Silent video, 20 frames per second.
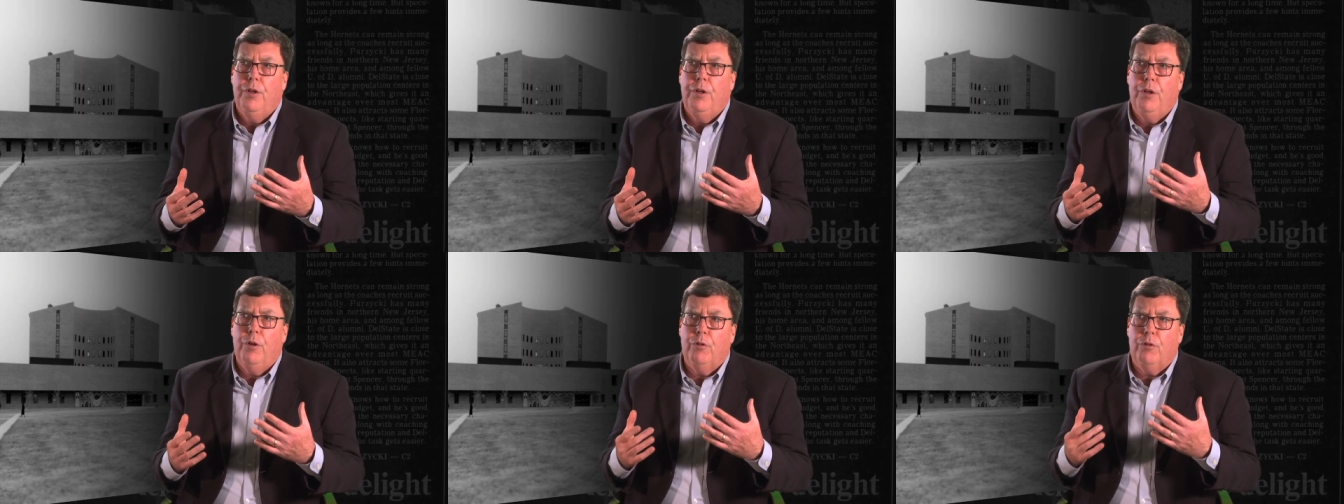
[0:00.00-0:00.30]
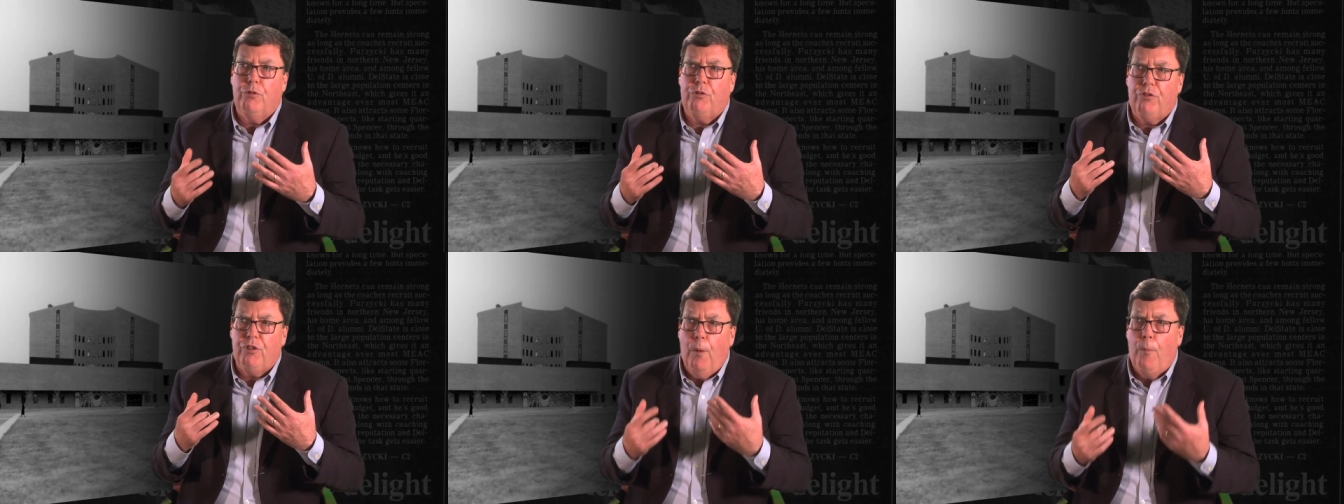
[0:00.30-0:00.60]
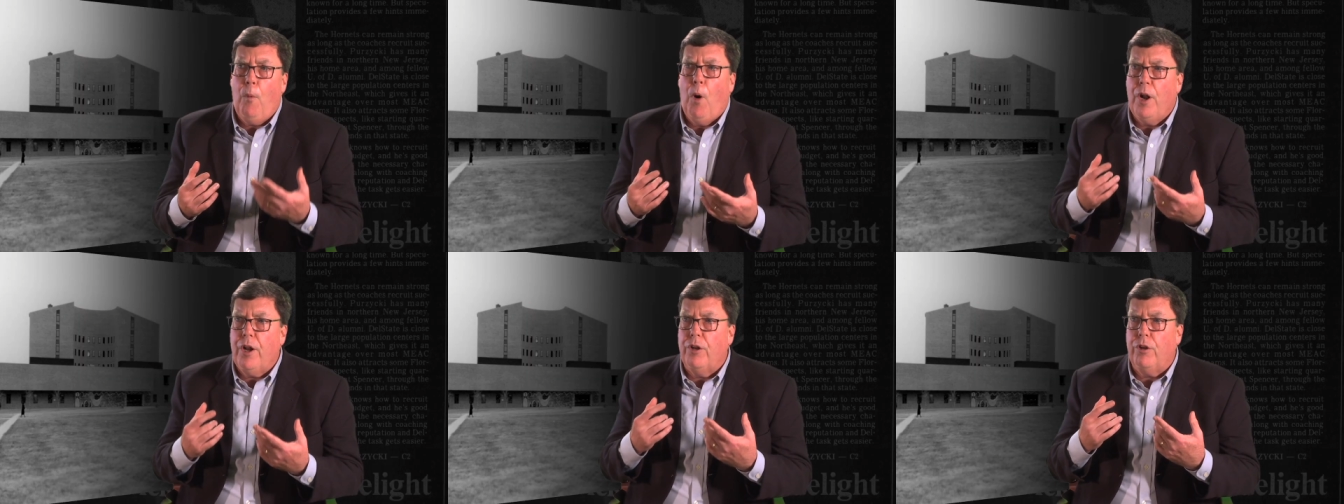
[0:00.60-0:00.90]
You know,
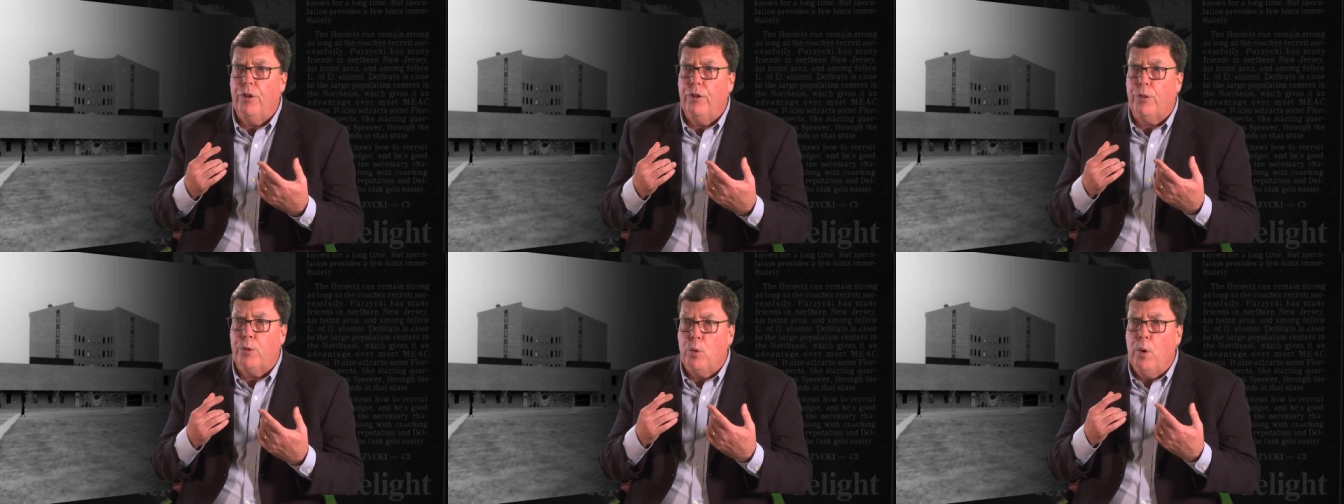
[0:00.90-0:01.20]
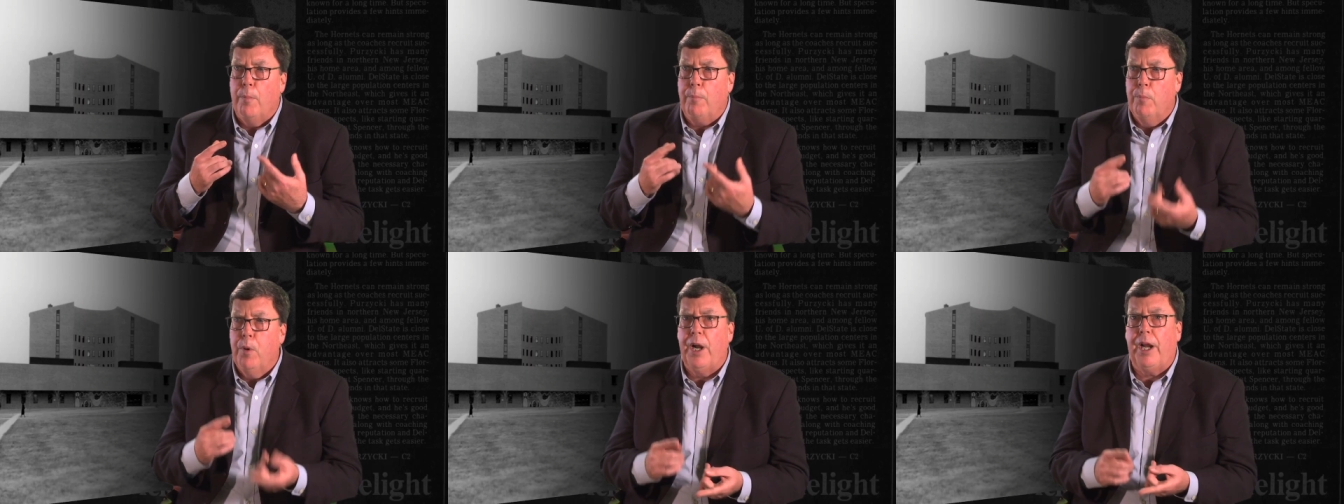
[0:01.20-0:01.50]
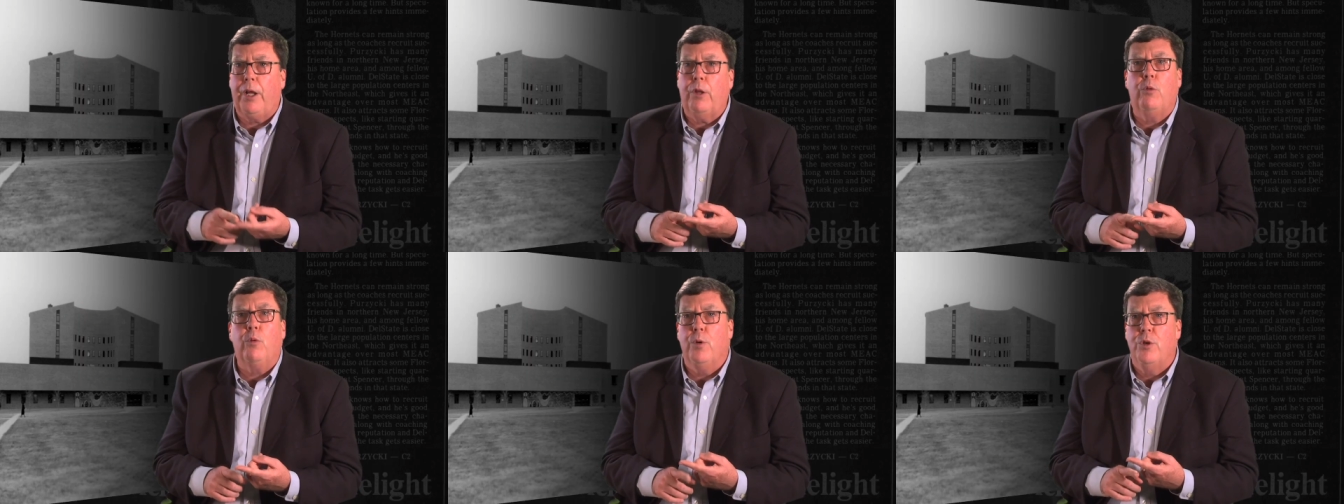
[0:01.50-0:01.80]
someone threw a
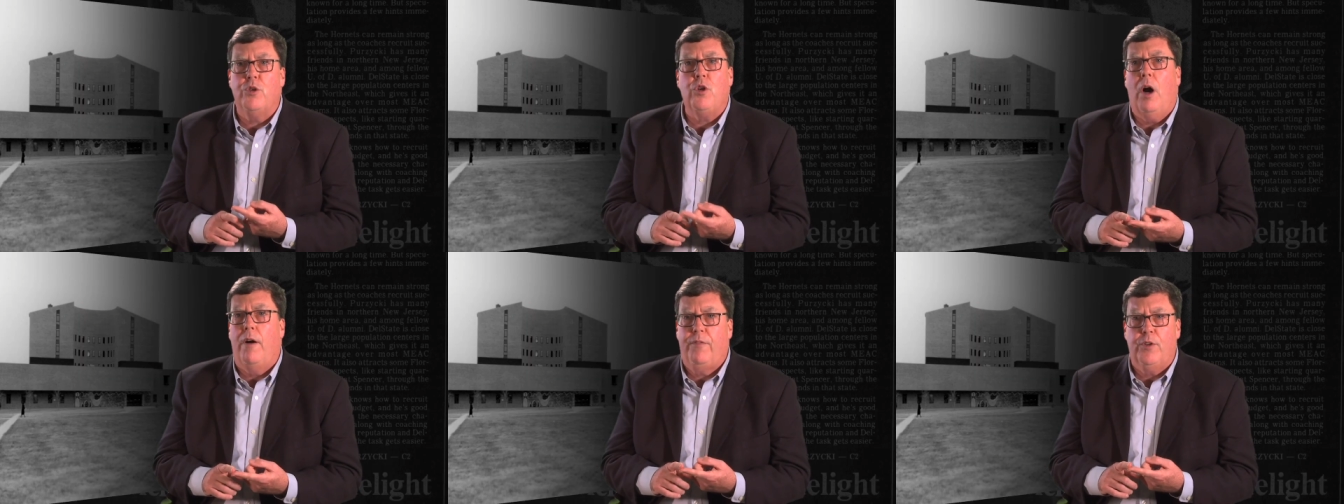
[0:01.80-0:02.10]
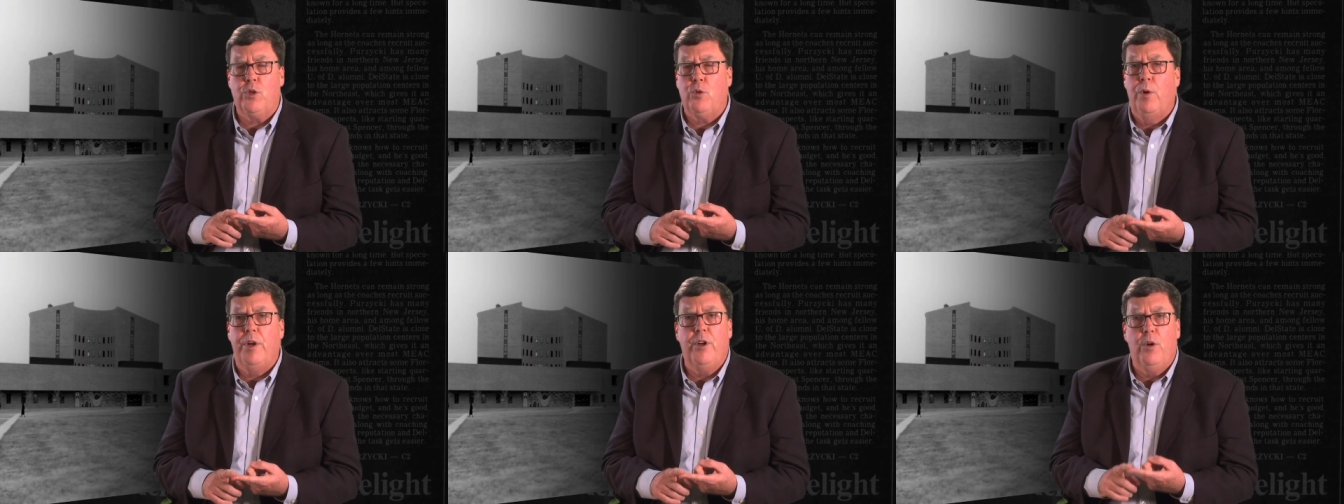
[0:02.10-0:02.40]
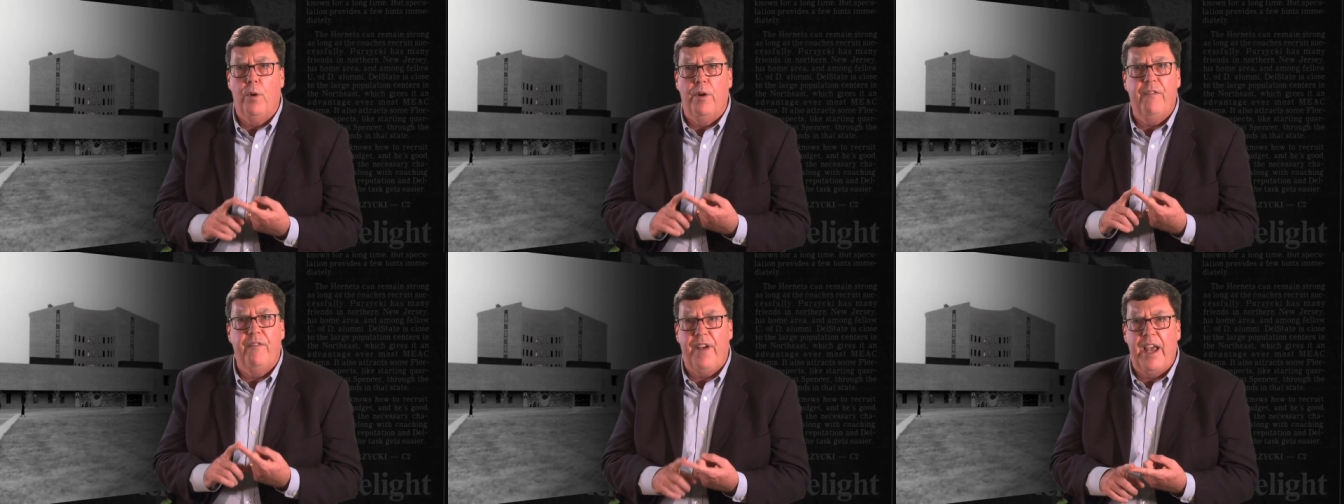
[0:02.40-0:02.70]
brick through his office
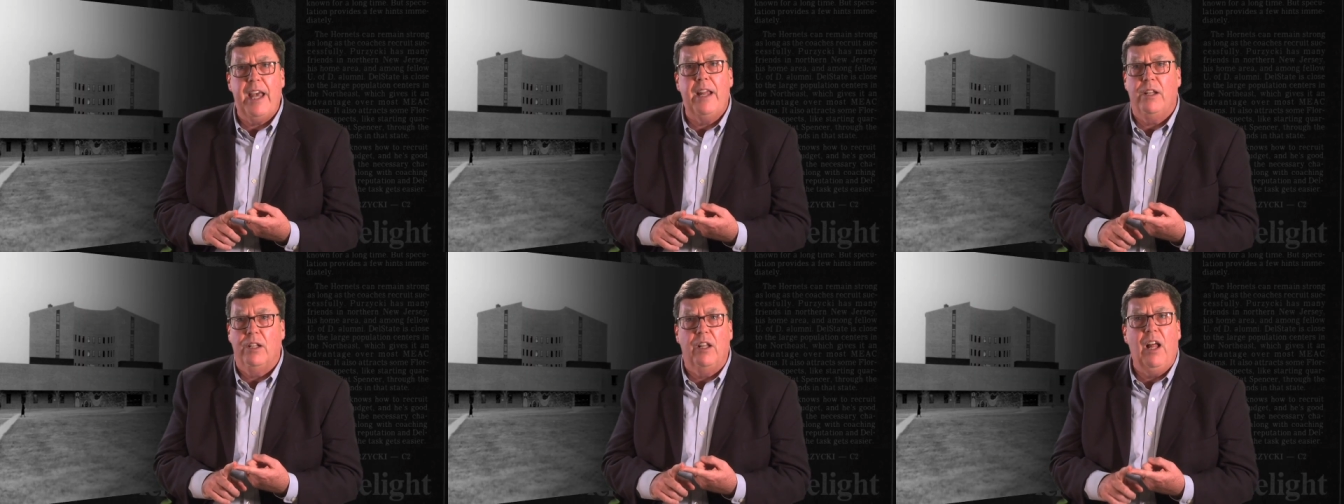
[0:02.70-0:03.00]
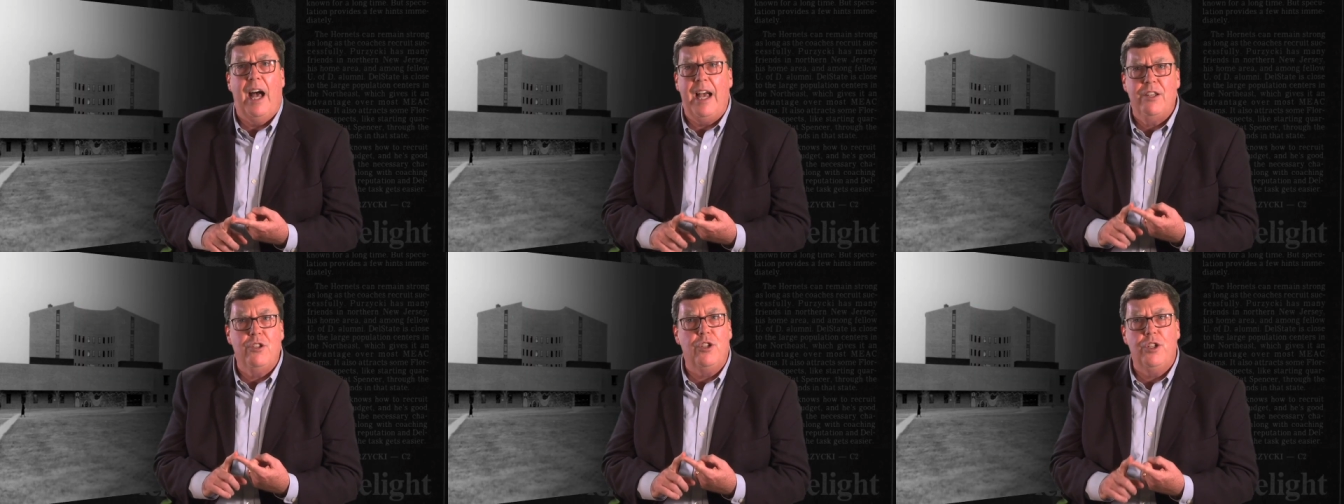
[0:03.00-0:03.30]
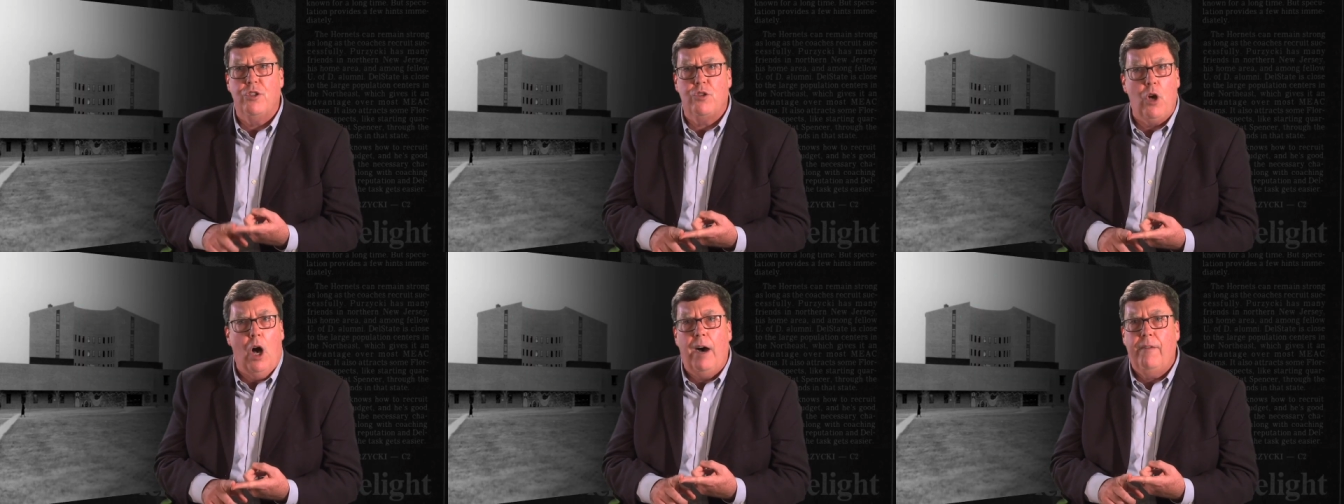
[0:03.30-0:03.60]
window and vandalized
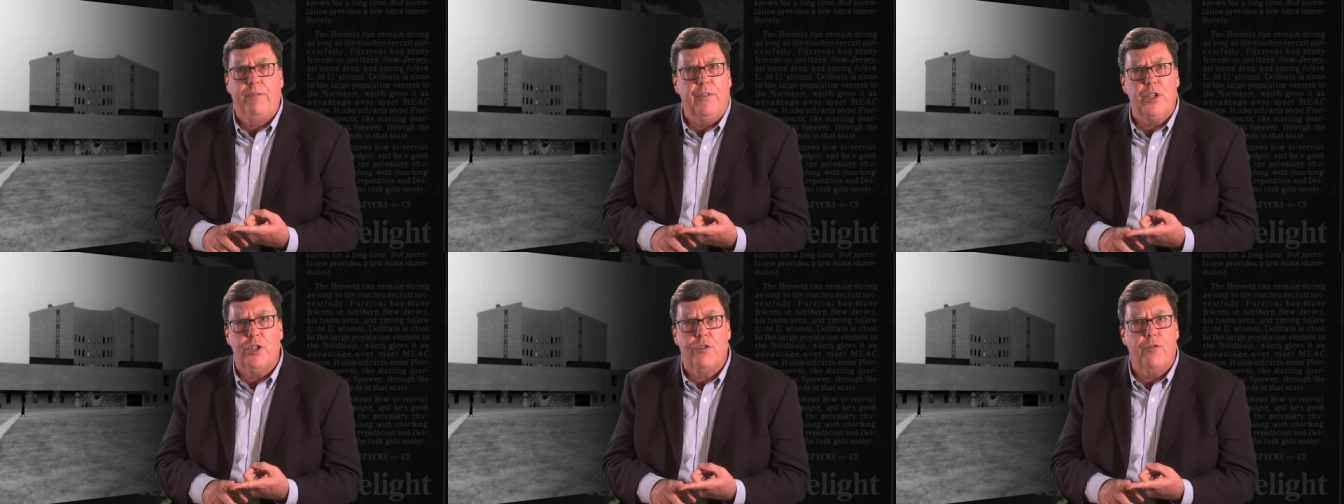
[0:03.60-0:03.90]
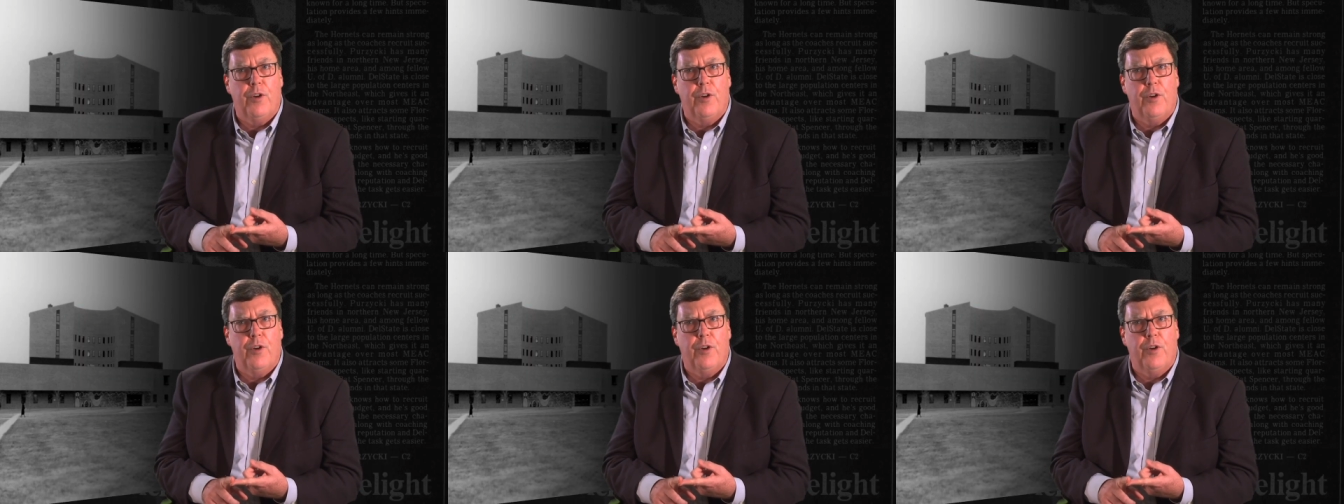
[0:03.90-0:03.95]
his office.